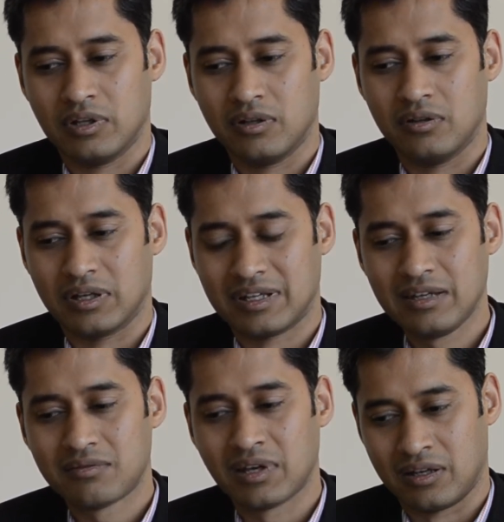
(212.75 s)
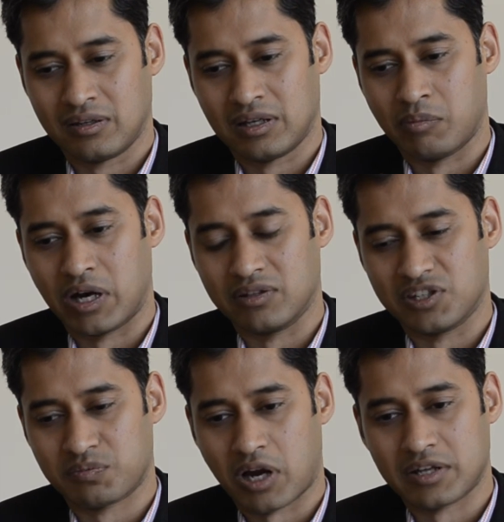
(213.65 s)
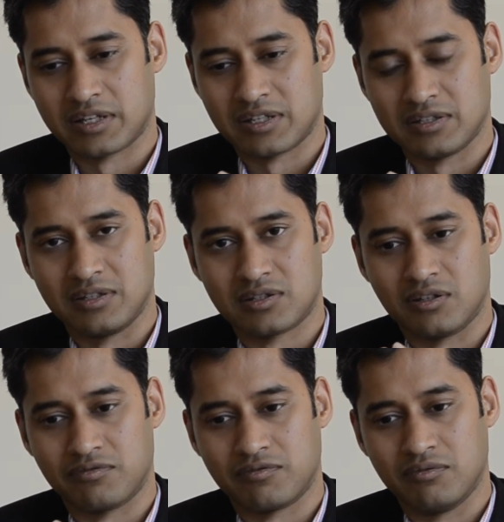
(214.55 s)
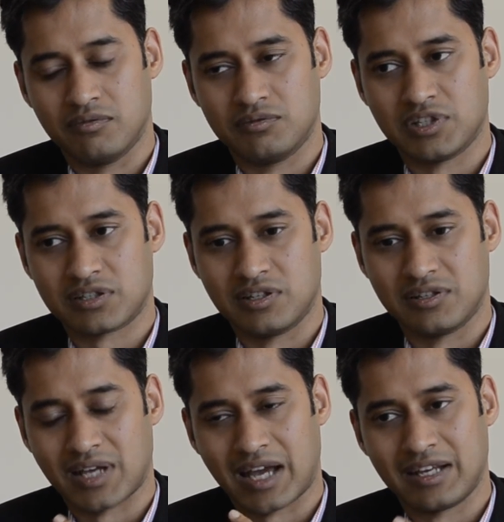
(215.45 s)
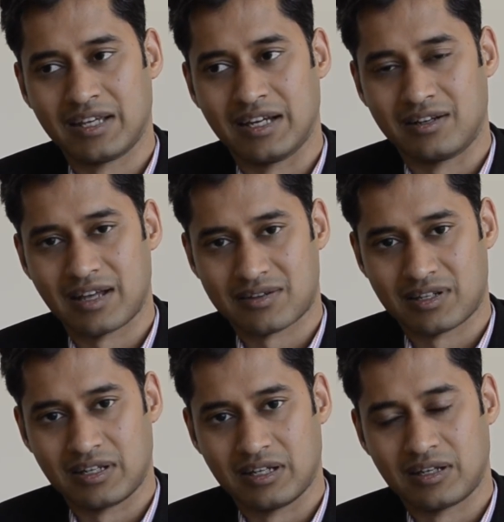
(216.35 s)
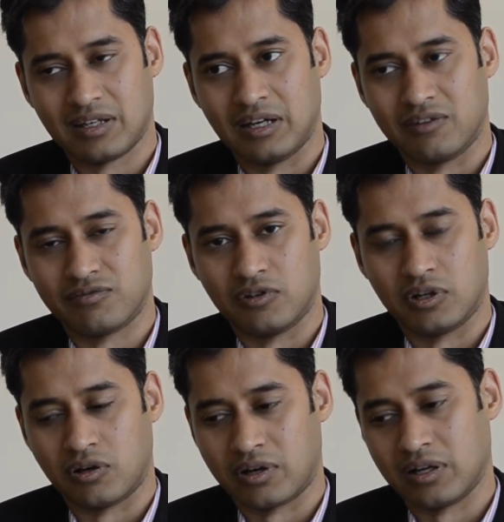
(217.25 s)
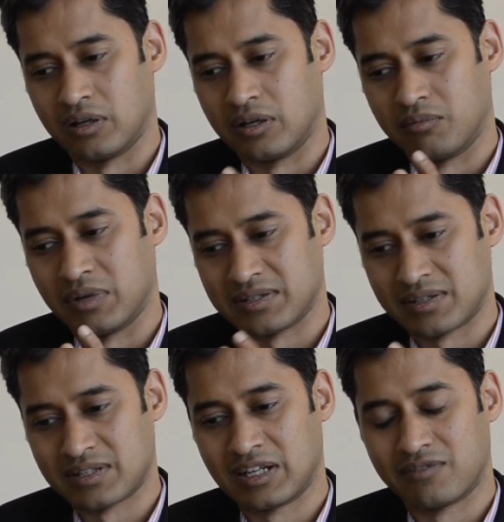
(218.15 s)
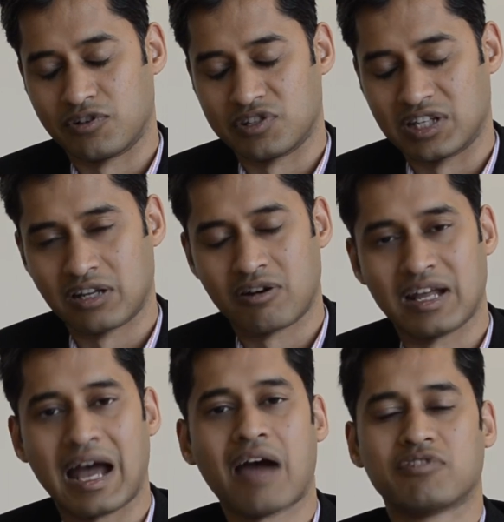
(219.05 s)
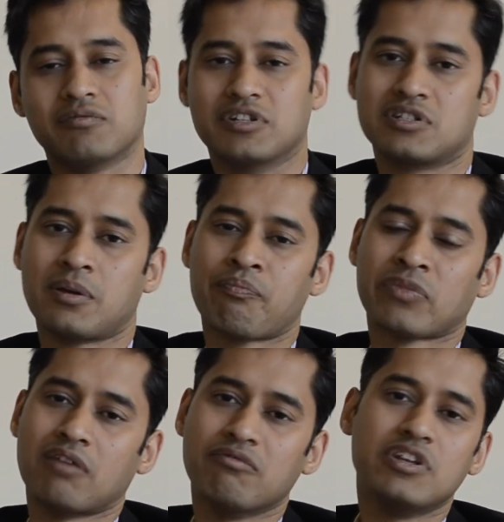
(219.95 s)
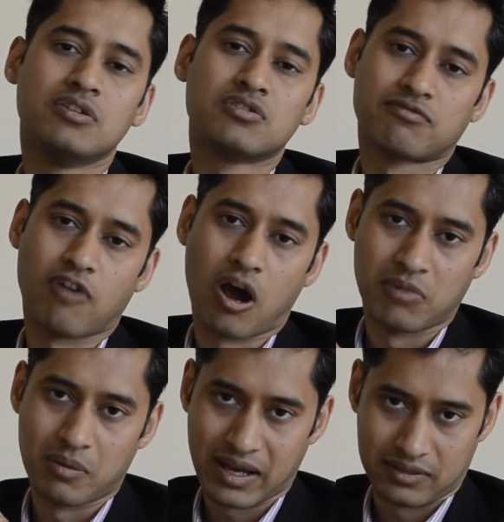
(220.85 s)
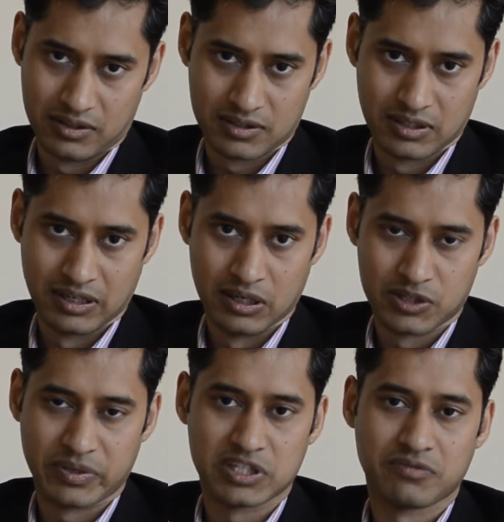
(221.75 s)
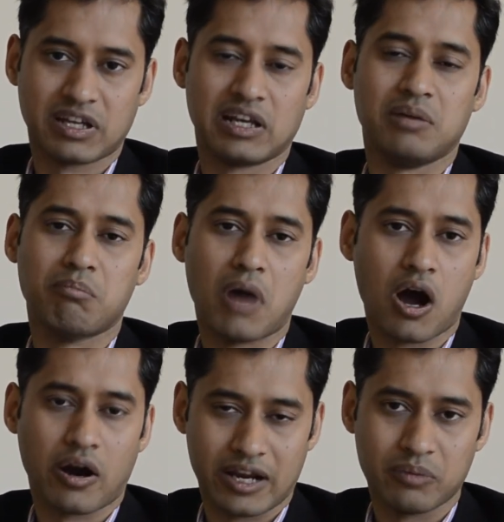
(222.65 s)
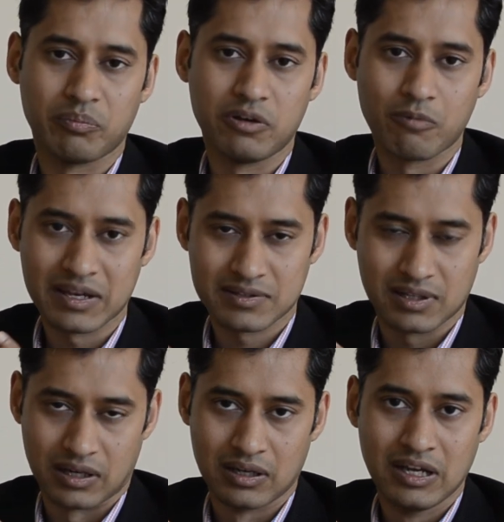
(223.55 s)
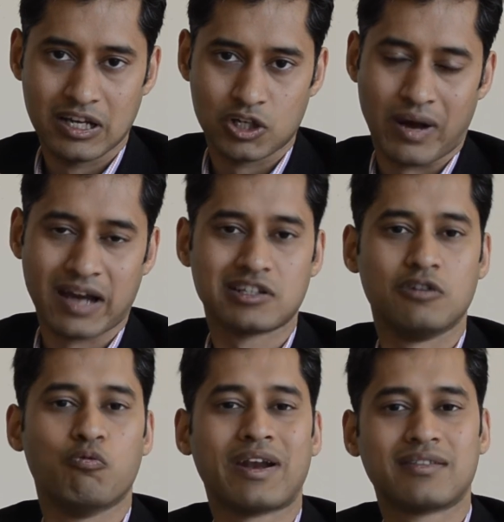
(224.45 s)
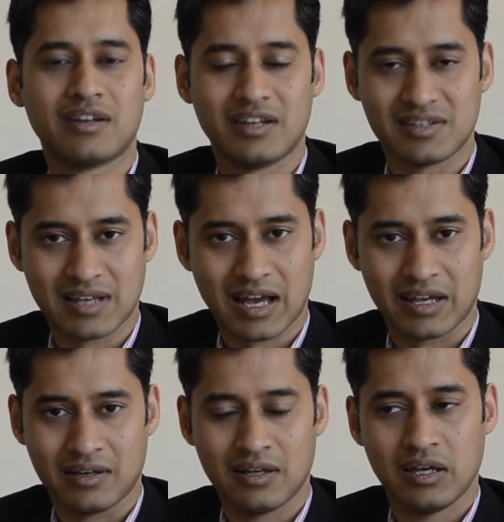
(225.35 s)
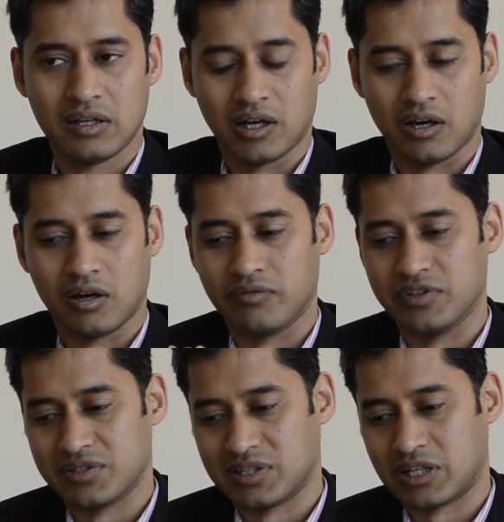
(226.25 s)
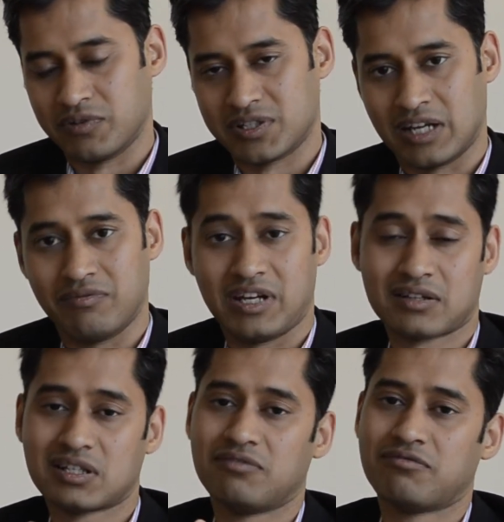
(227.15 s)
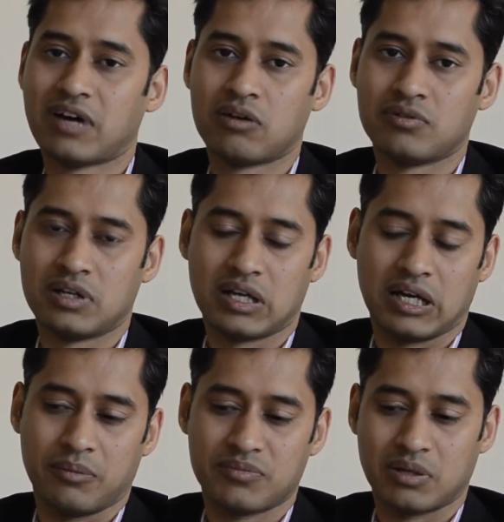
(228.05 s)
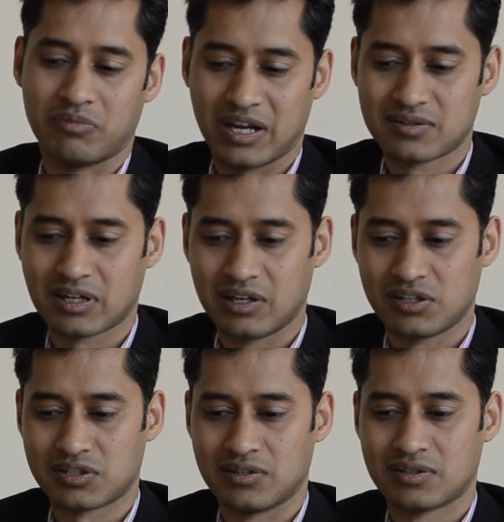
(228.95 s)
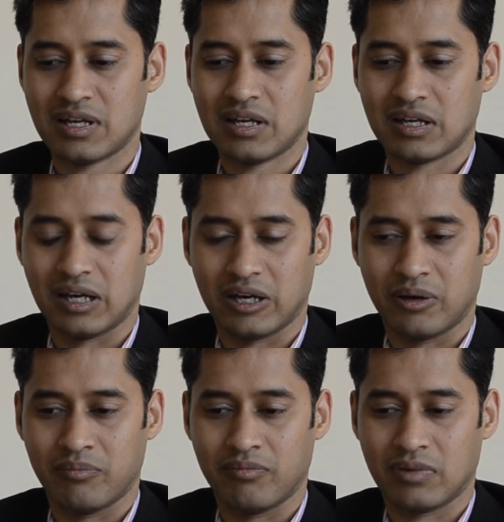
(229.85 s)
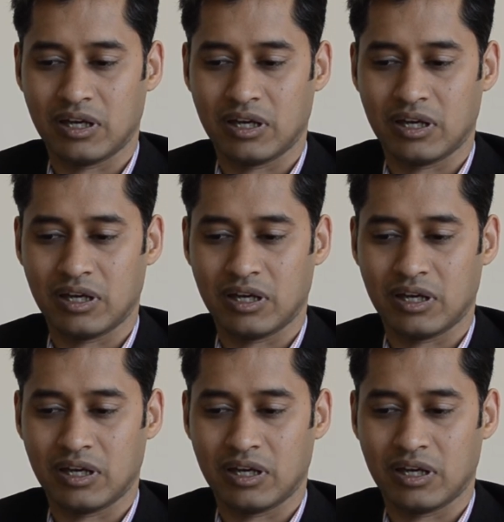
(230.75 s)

the key thing about this project is, instead of just designing and testing it or assessing it for security afterwards, we used formal methods, specifically MOD and PVESTA, to actually vet the design of the service, and we actually found some race conditions in